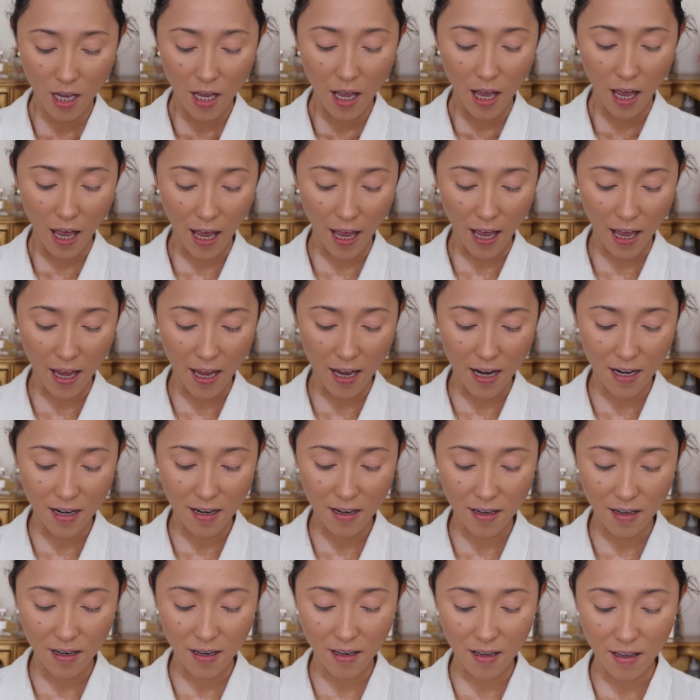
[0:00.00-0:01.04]

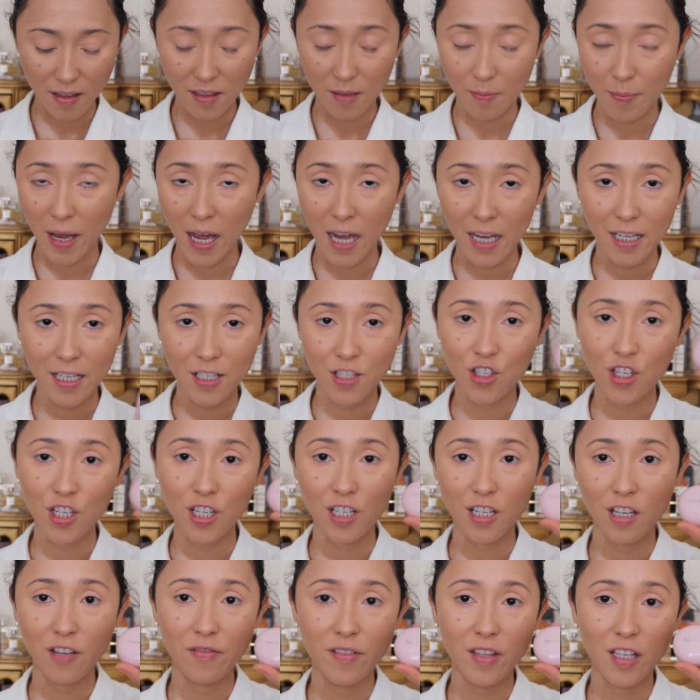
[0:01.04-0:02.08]
And the
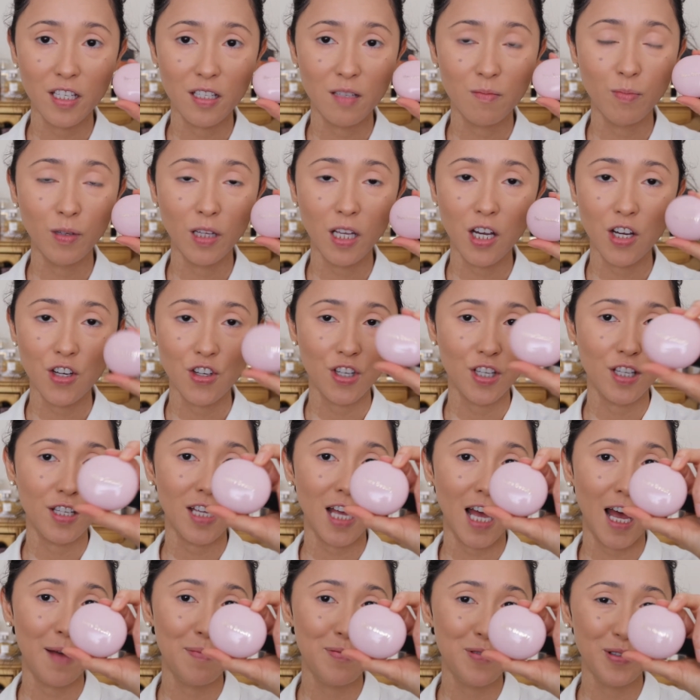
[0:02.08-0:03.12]
packaging of this blush is
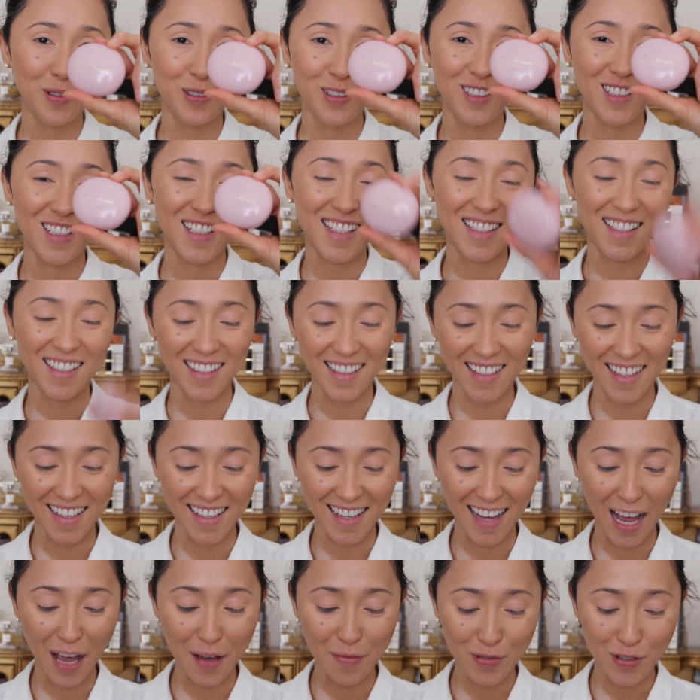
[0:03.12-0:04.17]
absolutely stunning.
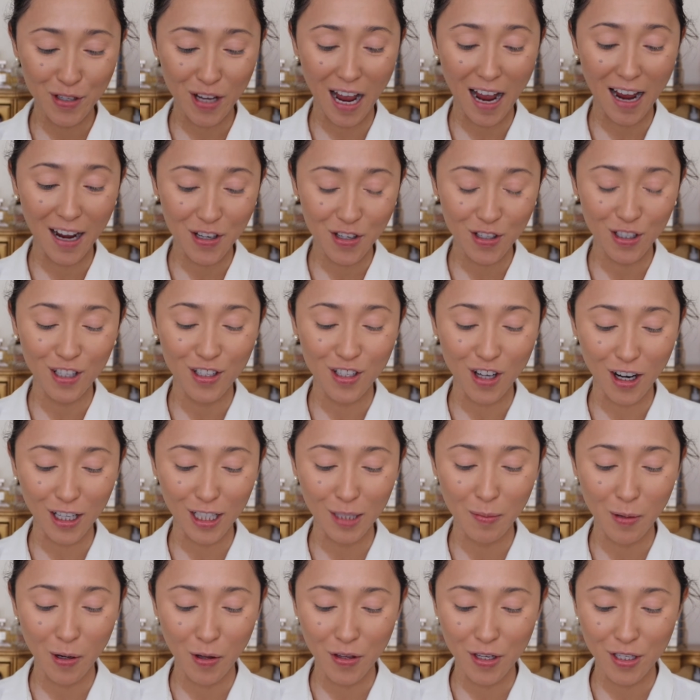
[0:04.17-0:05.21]
I actually talked
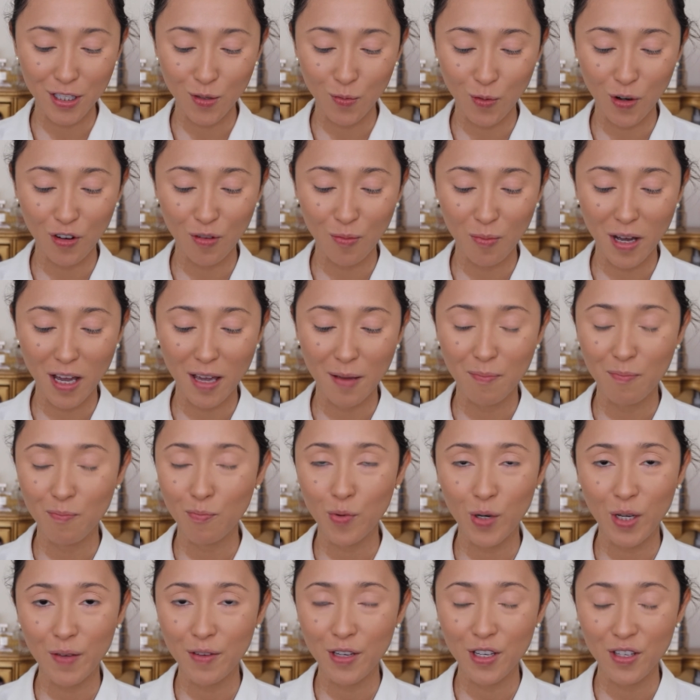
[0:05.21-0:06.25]
about this in one of my
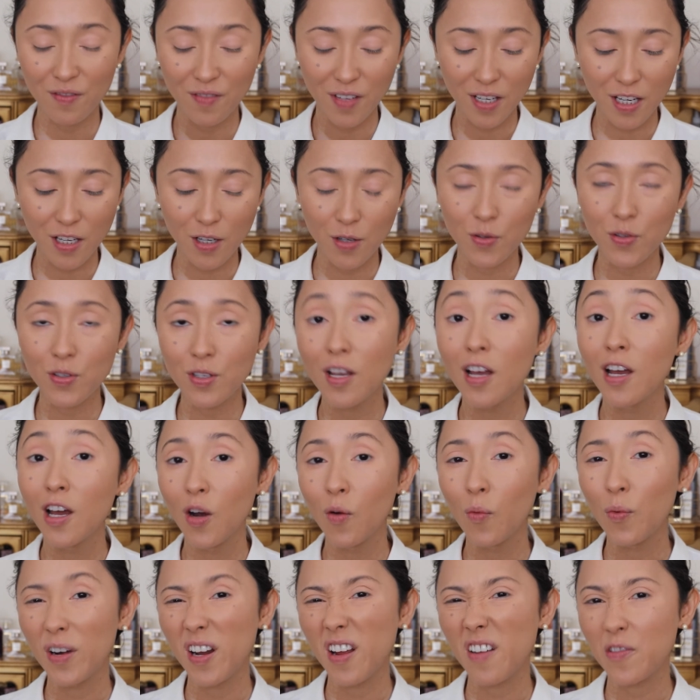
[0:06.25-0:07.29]
previous videos
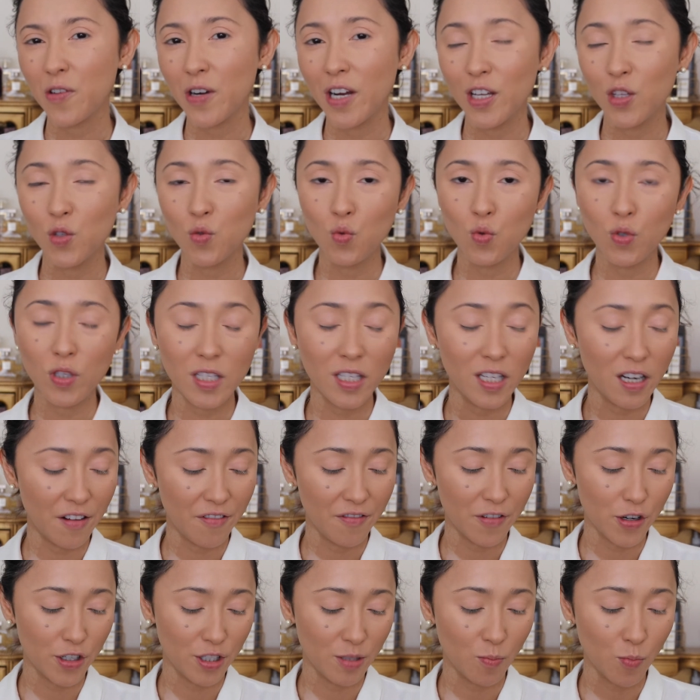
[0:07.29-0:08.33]
whenever I did a
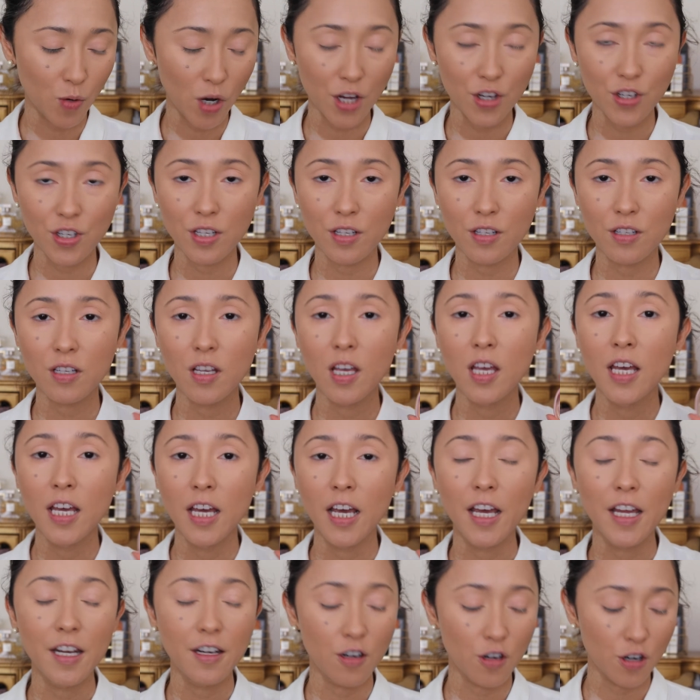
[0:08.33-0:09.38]
first impressions
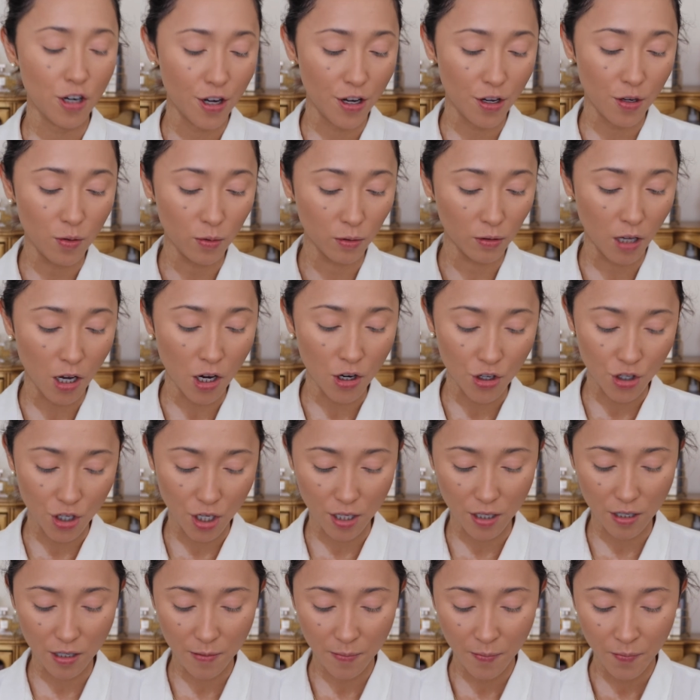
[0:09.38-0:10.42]
in her new
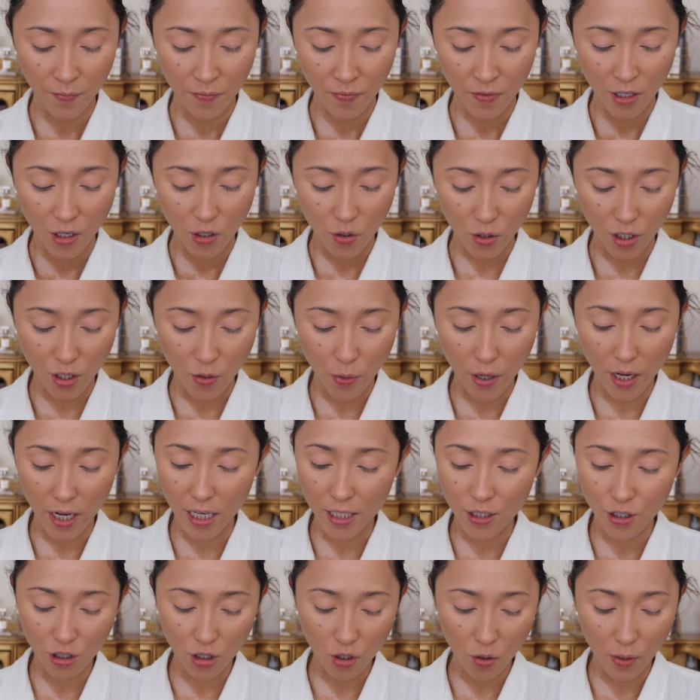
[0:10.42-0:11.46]
launches. So anyway,
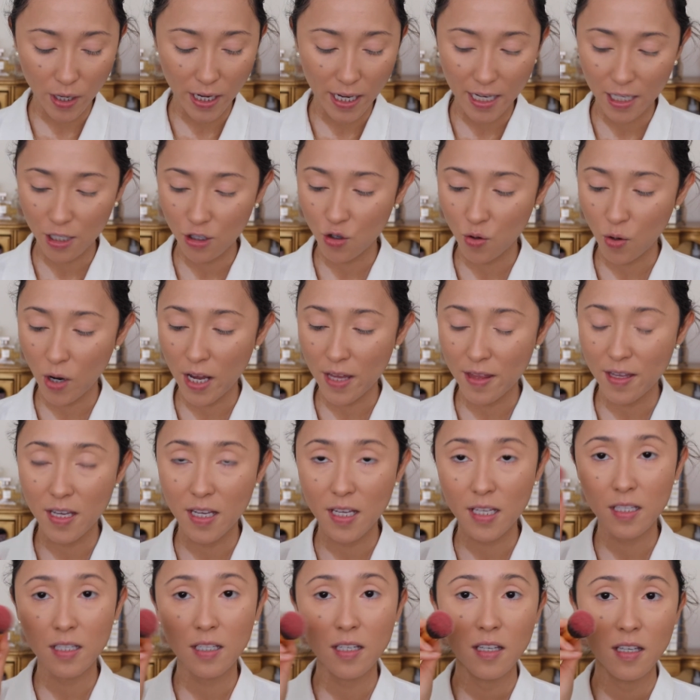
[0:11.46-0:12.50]
let's just go ahead and try
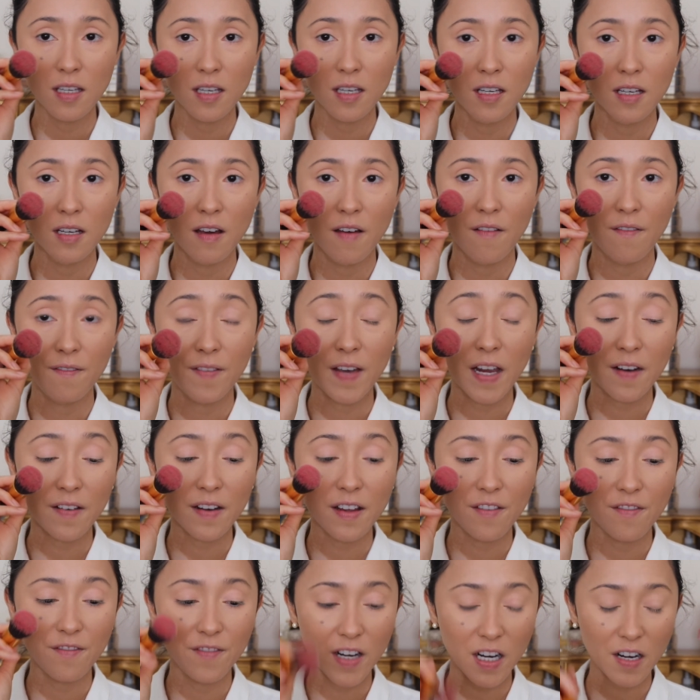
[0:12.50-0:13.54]
this.
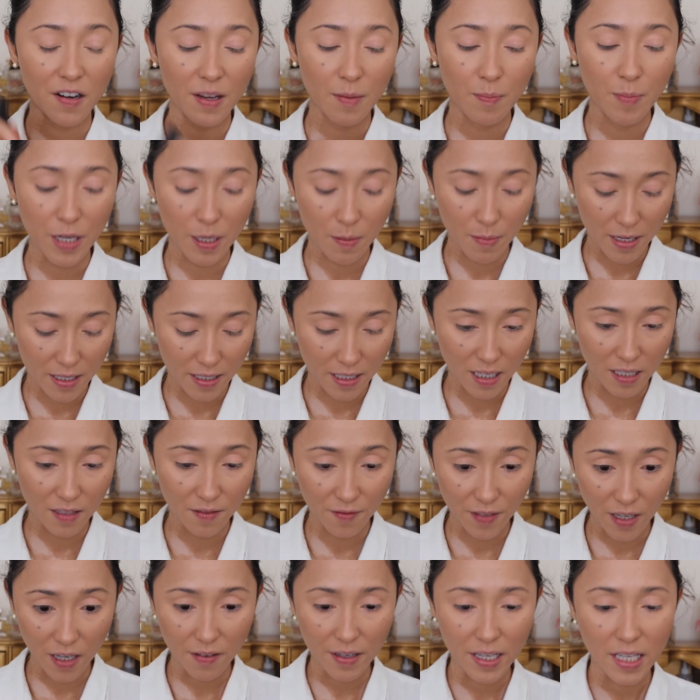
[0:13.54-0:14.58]
Very, very pigmented,
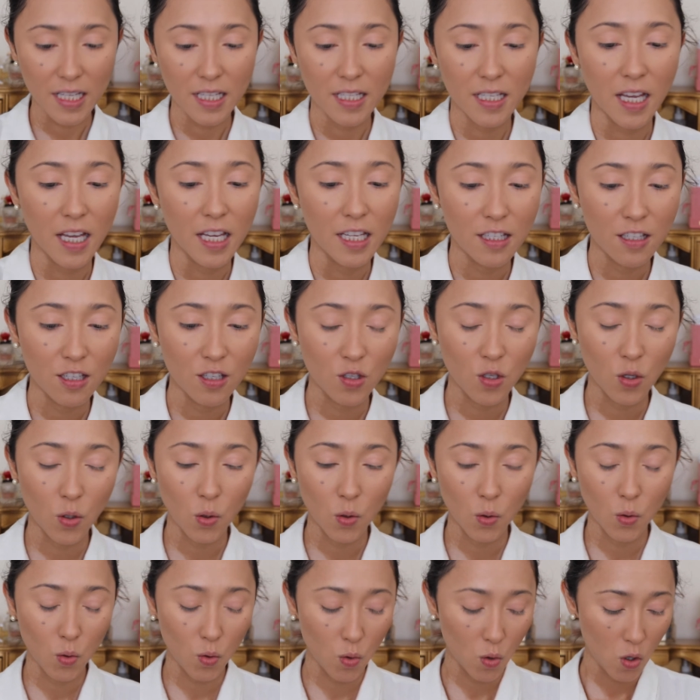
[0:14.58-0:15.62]
very intense,
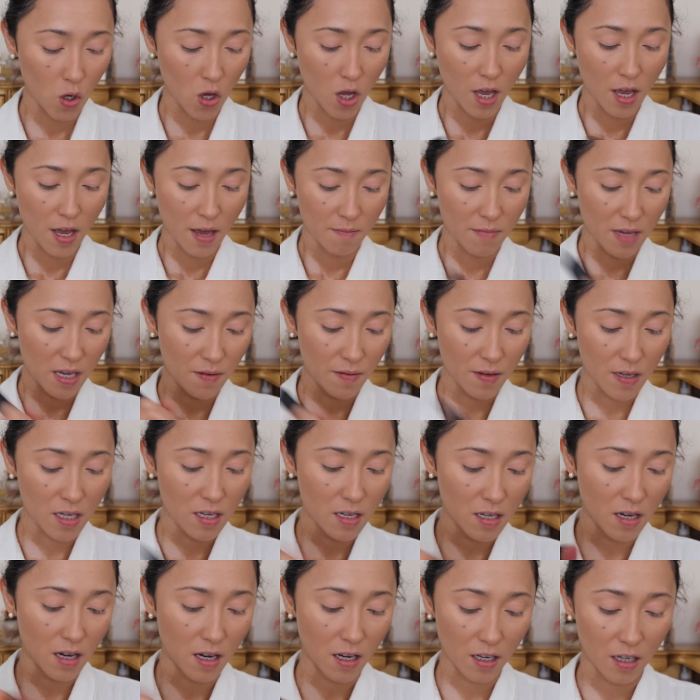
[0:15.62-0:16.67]
so
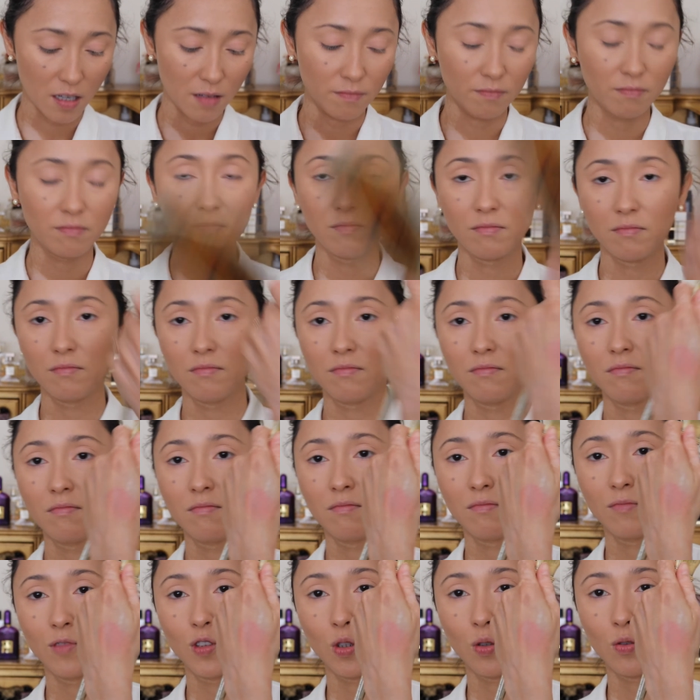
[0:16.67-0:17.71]
maybe
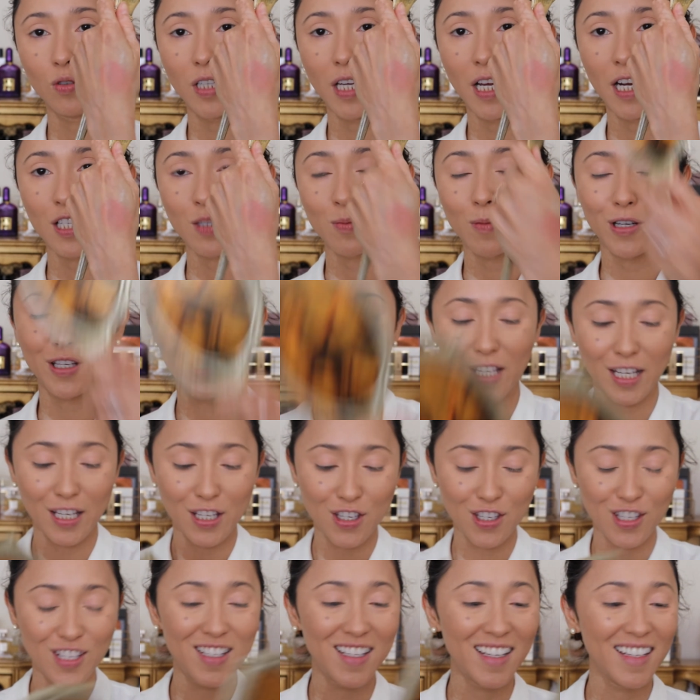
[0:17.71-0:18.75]
don't get as much as I
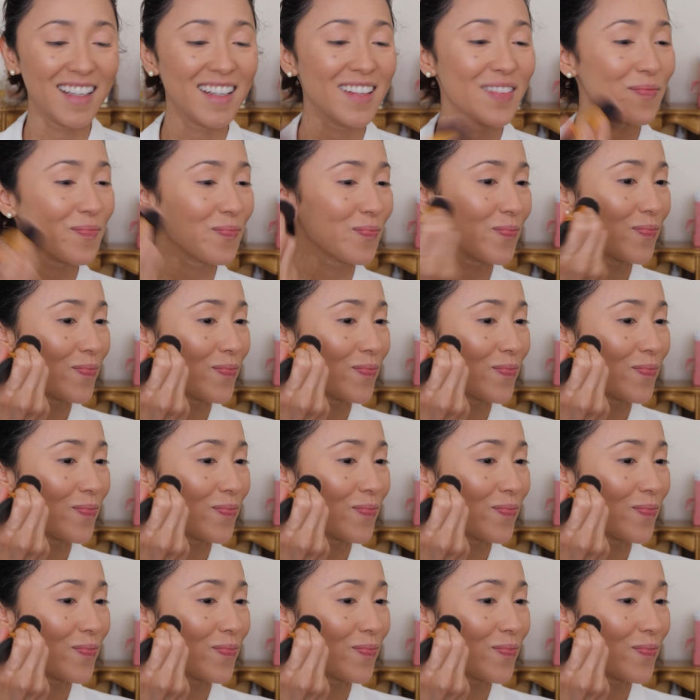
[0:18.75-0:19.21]
just did.